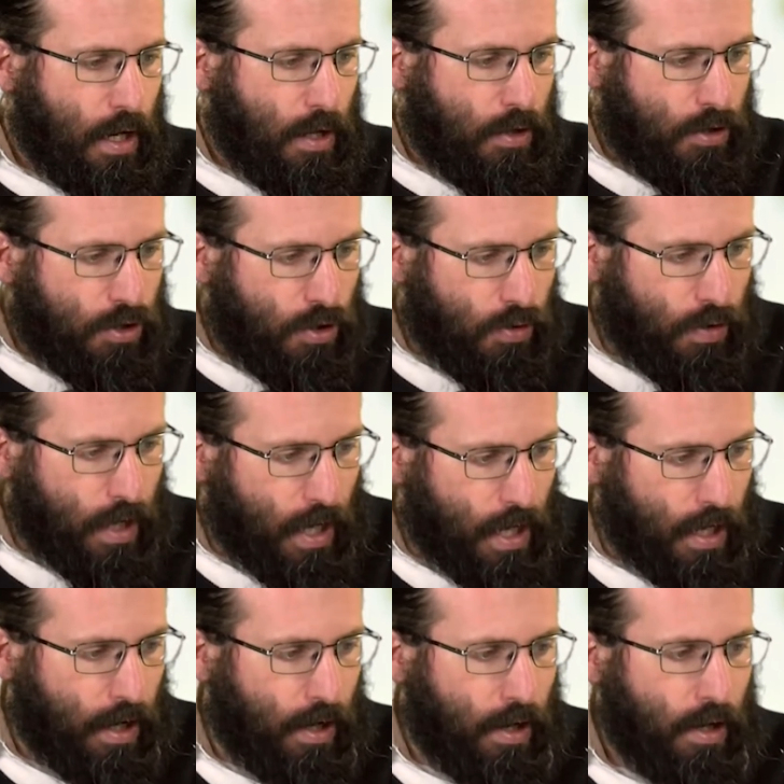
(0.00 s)
tune
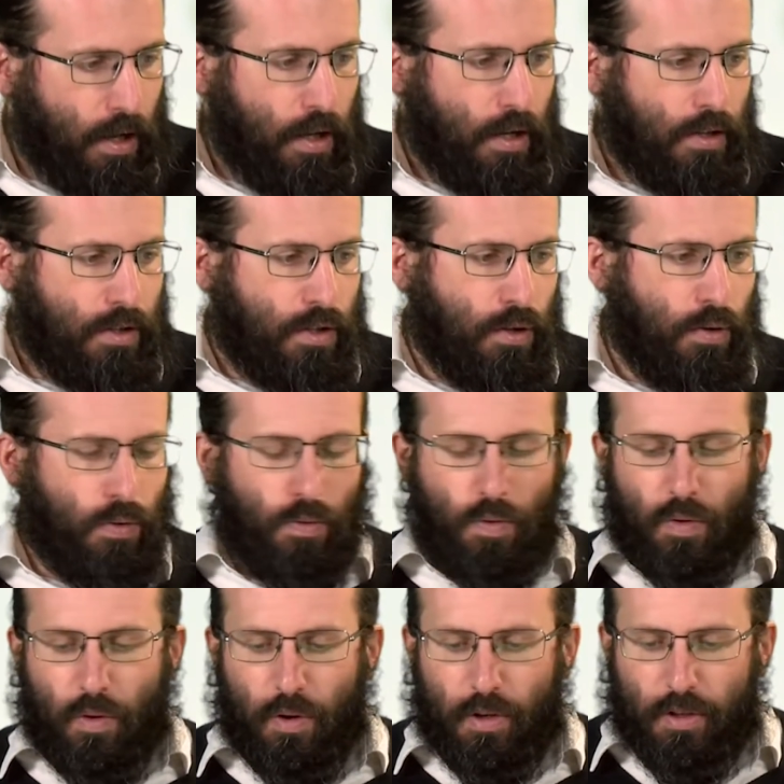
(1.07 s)
in to
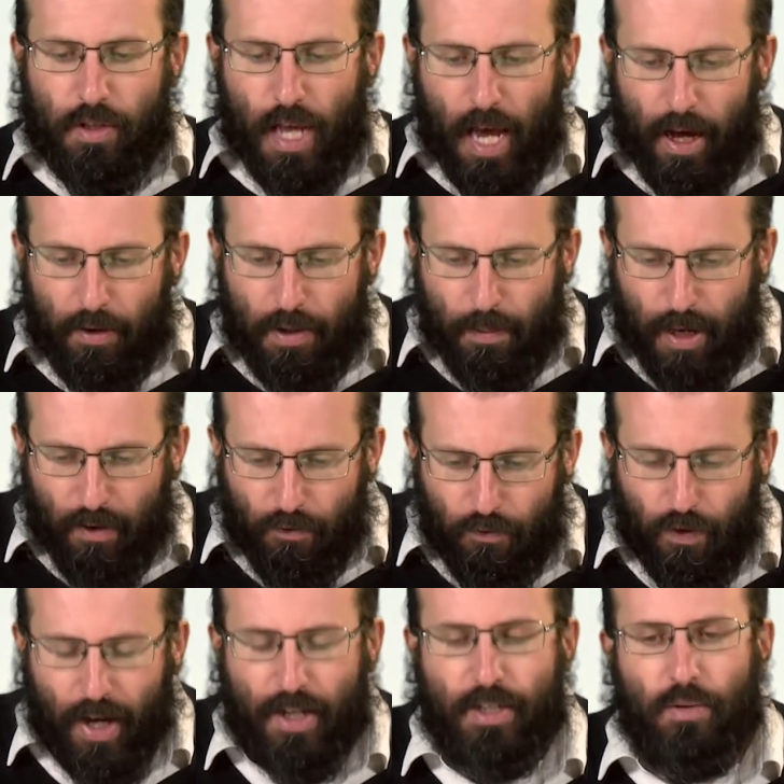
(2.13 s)
how to be
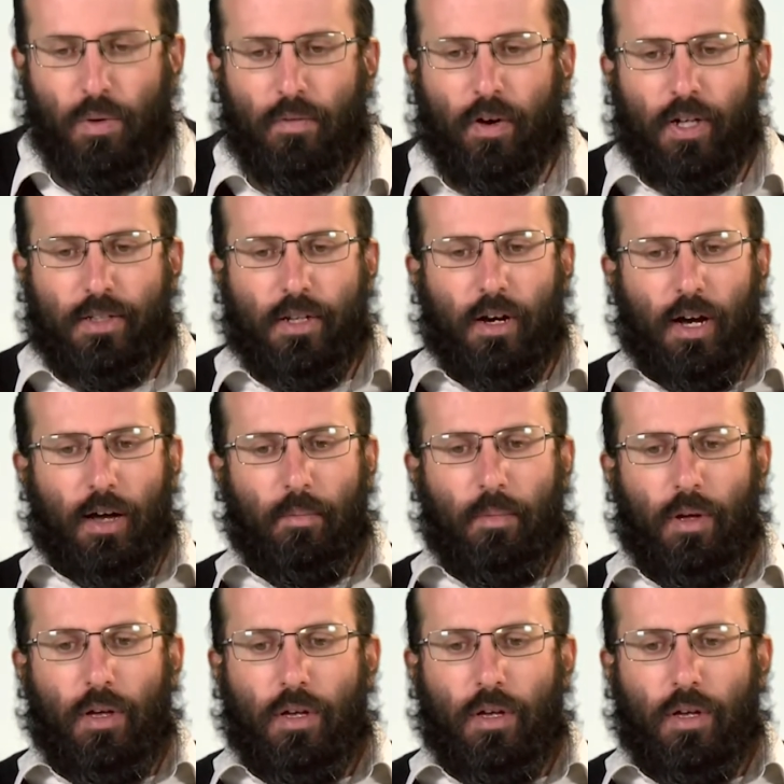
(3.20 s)
effective with our time.